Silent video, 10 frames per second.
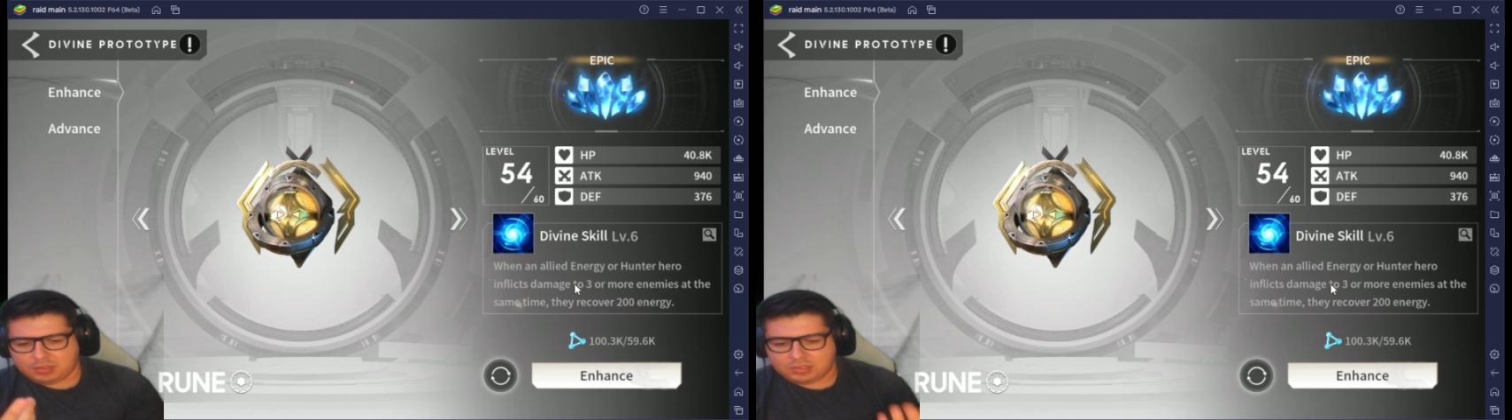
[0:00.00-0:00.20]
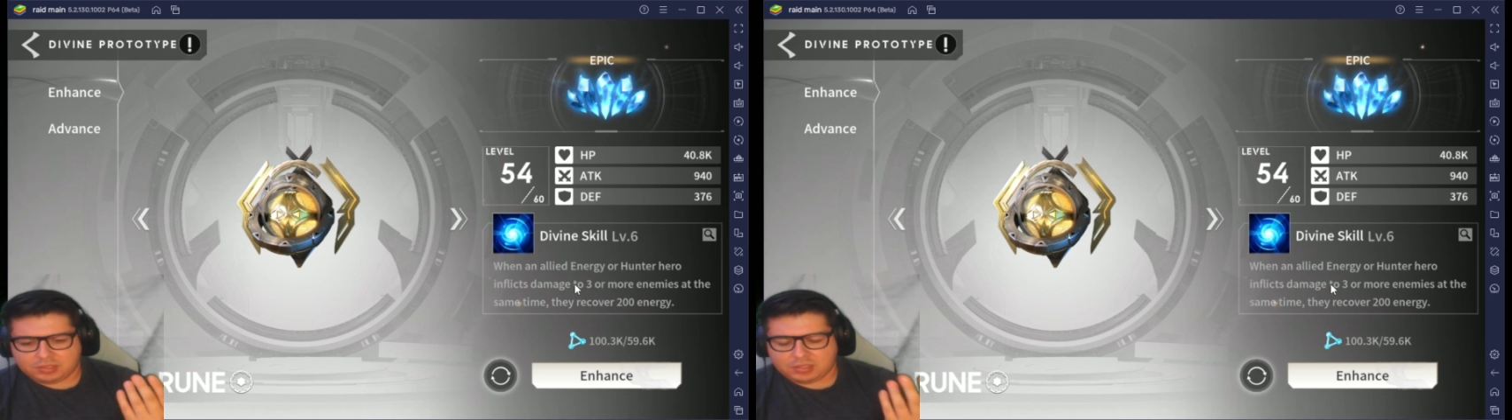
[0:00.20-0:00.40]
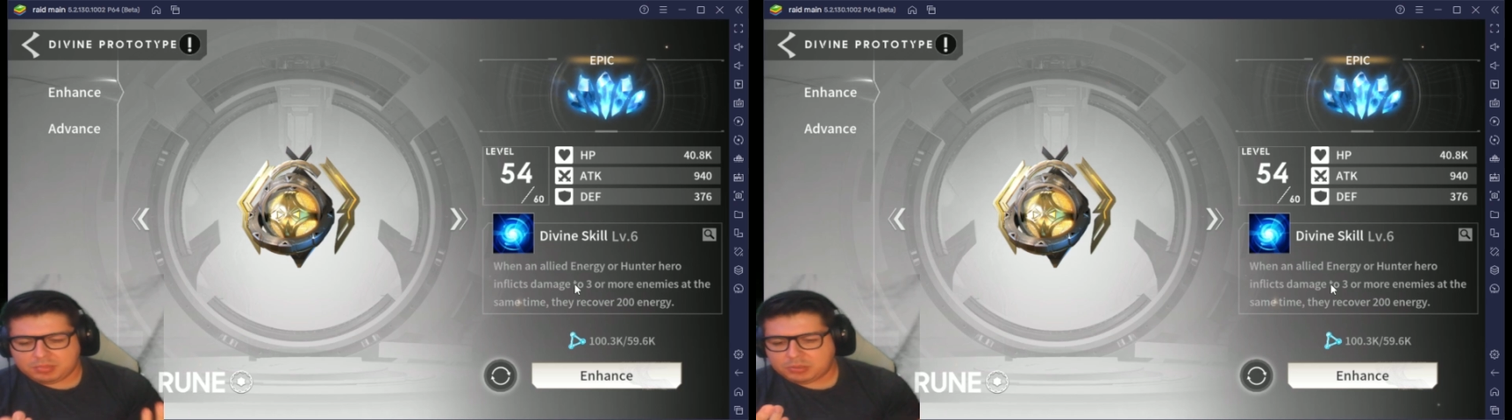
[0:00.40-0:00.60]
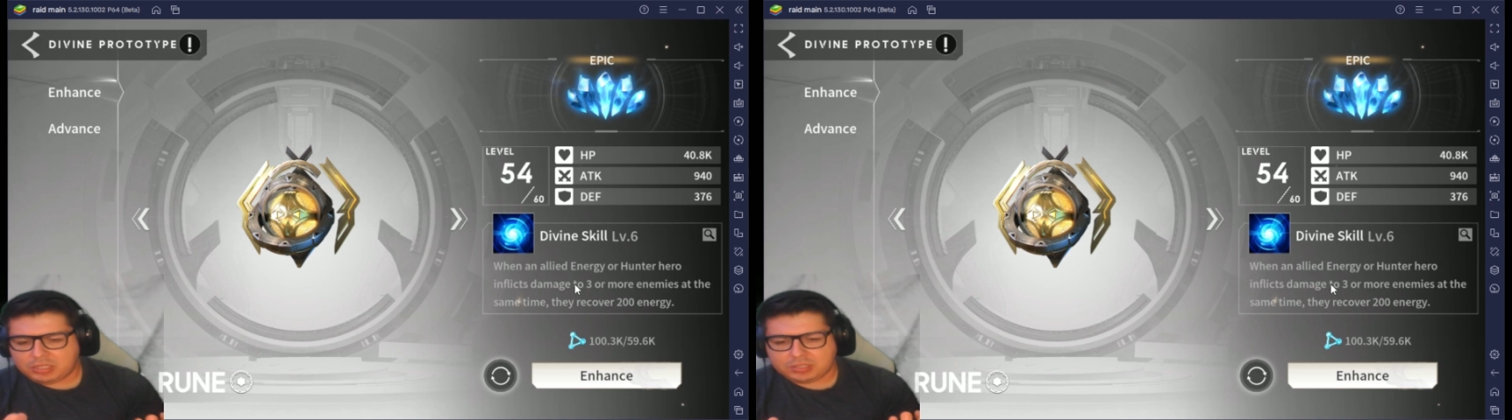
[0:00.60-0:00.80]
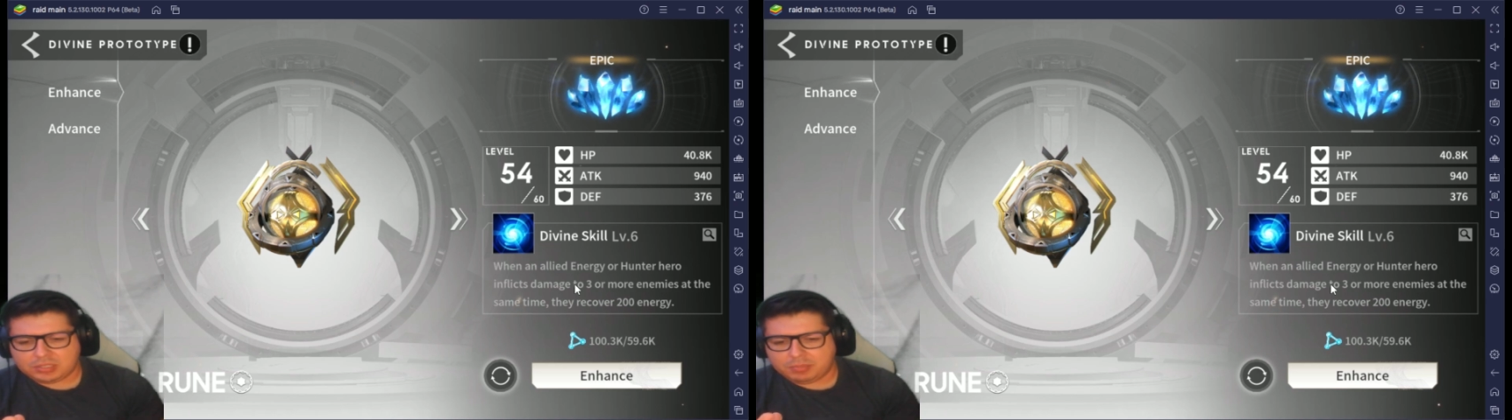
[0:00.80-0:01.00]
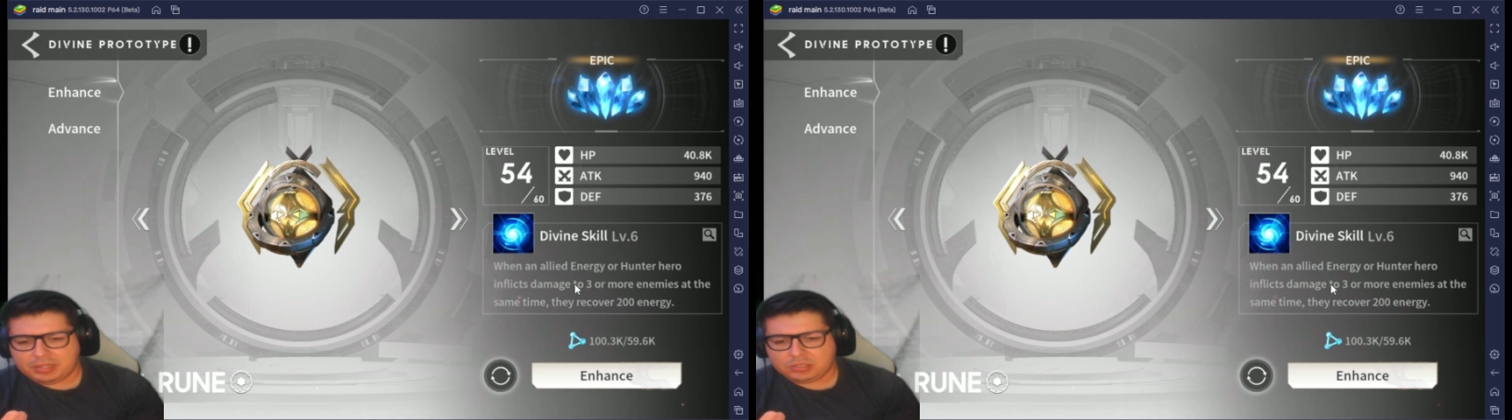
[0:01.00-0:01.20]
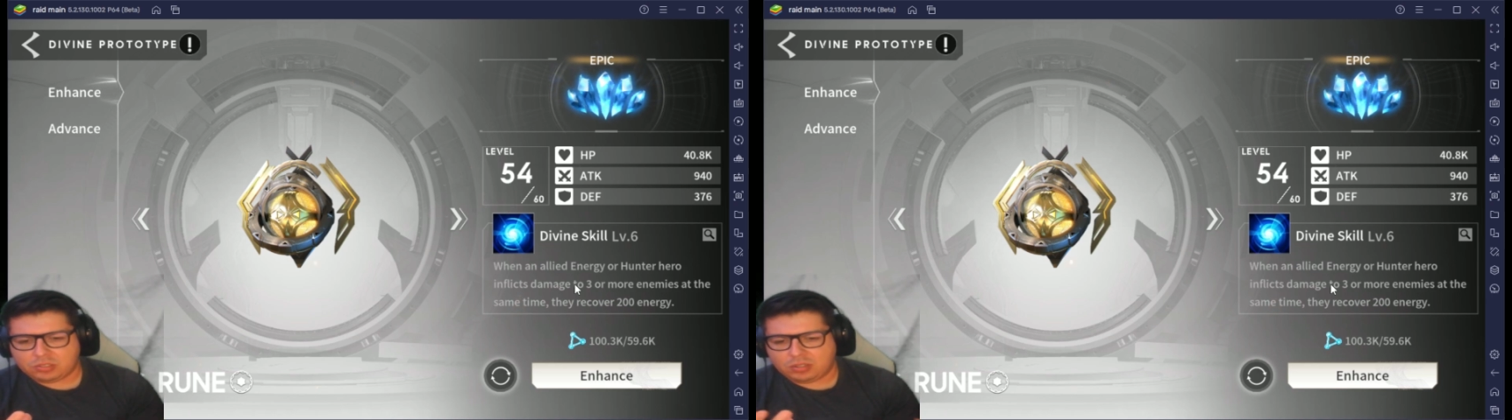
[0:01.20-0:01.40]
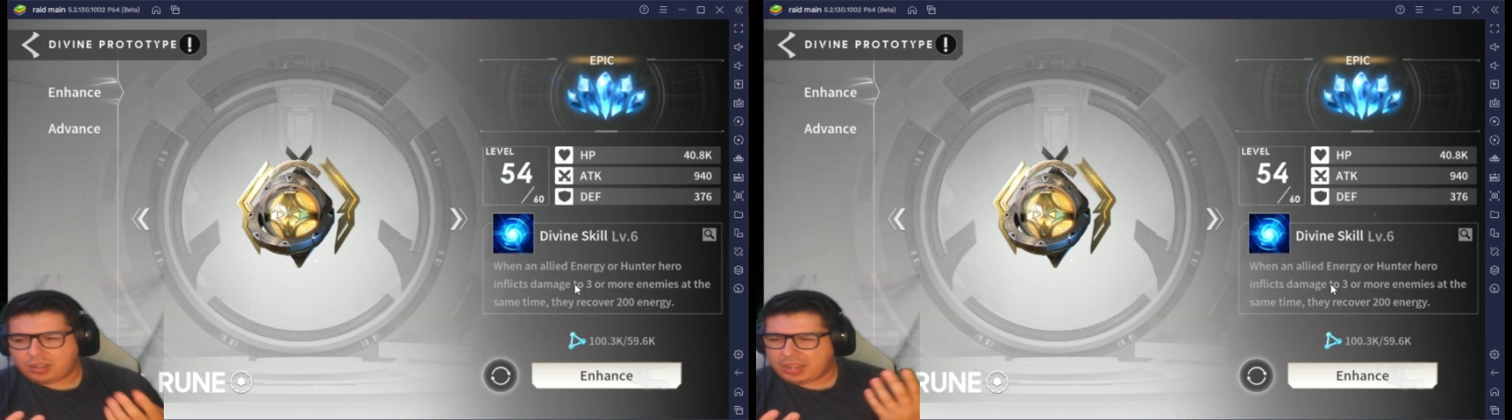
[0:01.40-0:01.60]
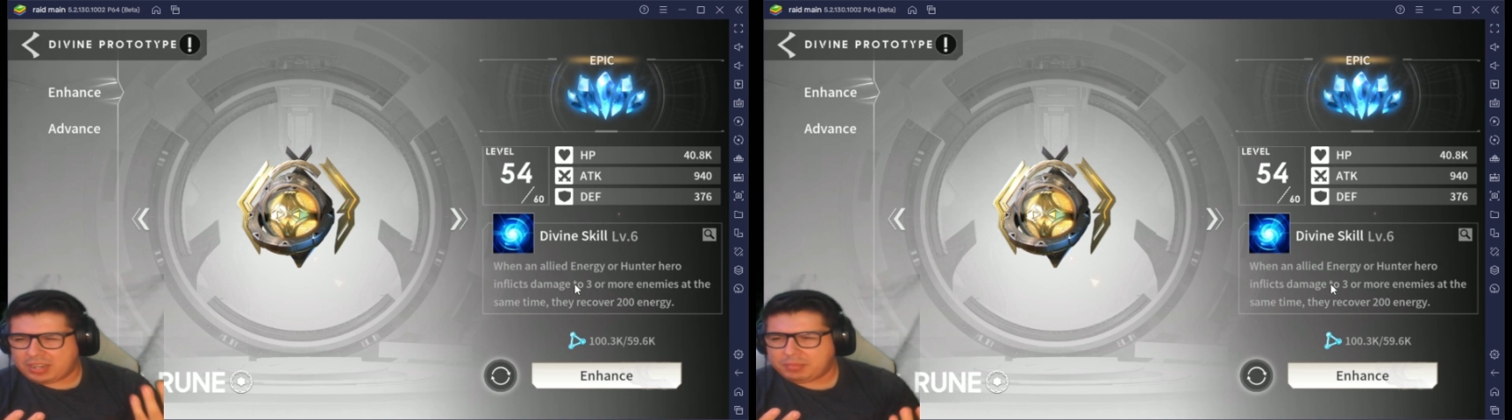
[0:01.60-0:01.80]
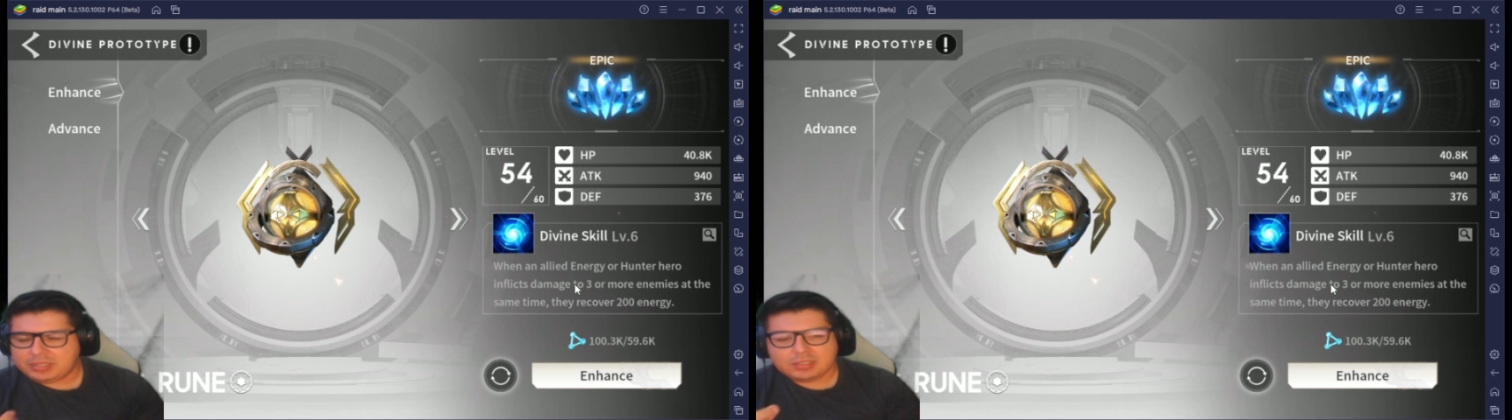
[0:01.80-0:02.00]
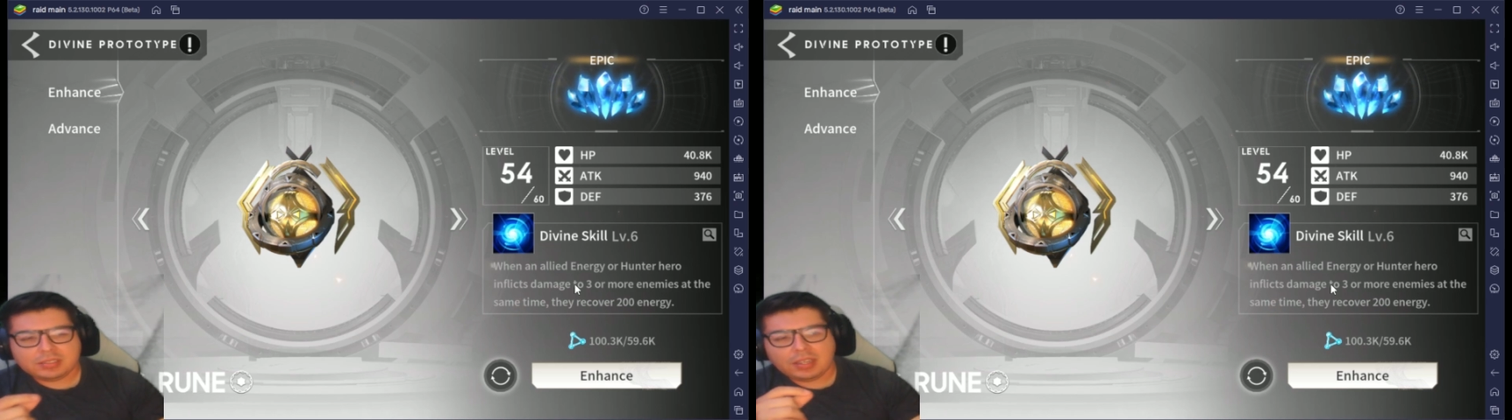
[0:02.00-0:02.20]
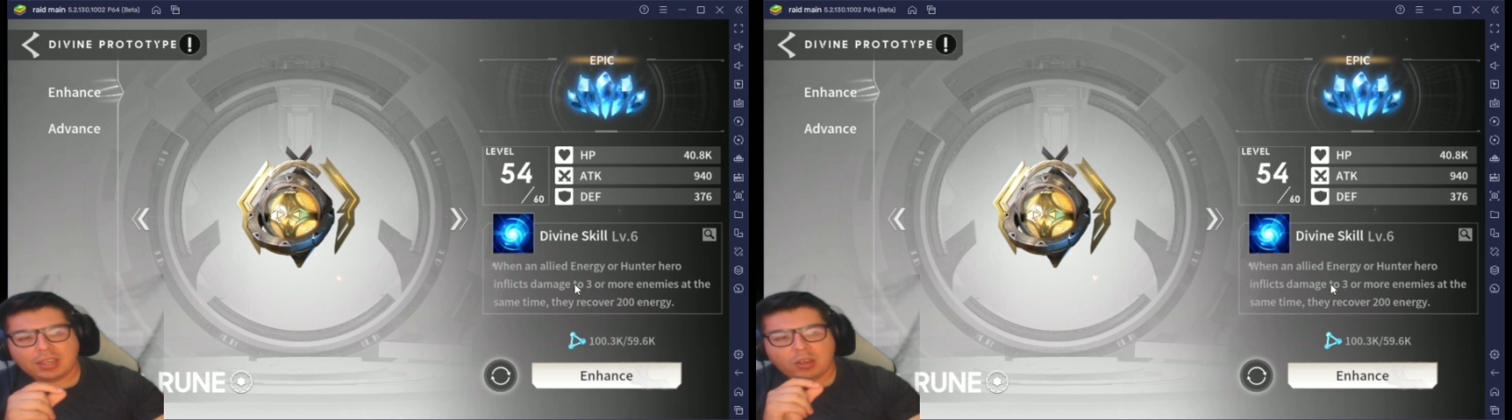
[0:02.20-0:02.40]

sometimes you get summons or a lot of enemies.